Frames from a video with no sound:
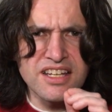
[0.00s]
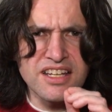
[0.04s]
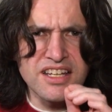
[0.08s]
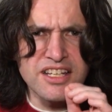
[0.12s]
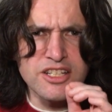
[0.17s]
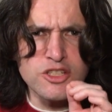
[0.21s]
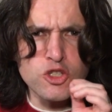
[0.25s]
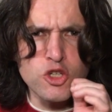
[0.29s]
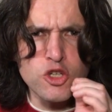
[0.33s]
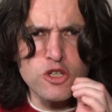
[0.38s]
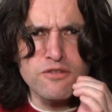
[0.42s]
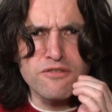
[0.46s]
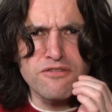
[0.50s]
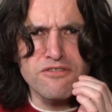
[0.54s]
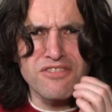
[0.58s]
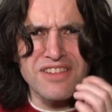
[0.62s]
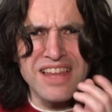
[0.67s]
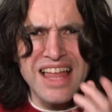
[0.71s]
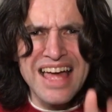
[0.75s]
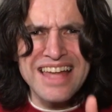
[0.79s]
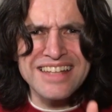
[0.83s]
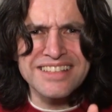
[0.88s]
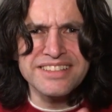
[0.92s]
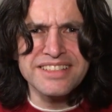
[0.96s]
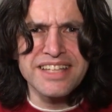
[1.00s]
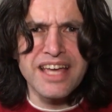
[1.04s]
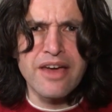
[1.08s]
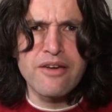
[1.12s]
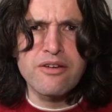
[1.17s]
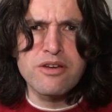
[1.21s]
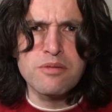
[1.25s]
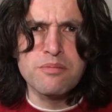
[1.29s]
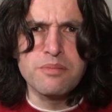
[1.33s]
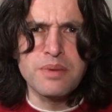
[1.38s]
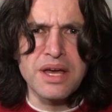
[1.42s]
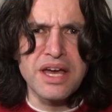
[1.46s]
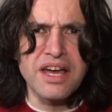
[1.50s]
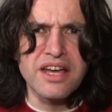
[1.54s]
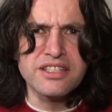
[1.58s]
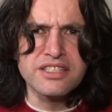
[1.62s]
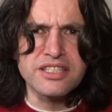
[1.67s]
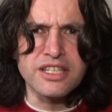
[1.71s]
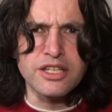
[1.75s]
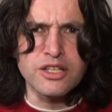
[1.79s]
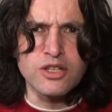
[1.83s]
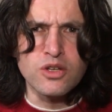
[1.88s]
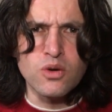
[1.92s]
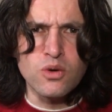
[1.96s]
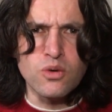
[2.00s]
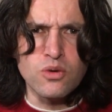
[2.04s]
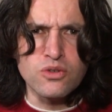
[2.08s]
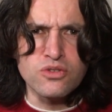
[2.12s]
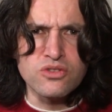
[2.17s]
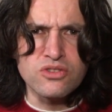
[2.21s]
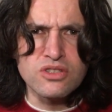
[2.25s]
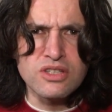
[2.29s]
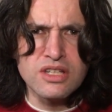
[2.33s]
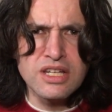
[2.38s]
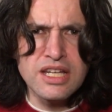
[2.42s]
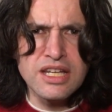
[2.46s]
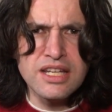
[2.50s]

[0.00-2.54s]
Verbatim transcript: It should flatten out a bit as it goes.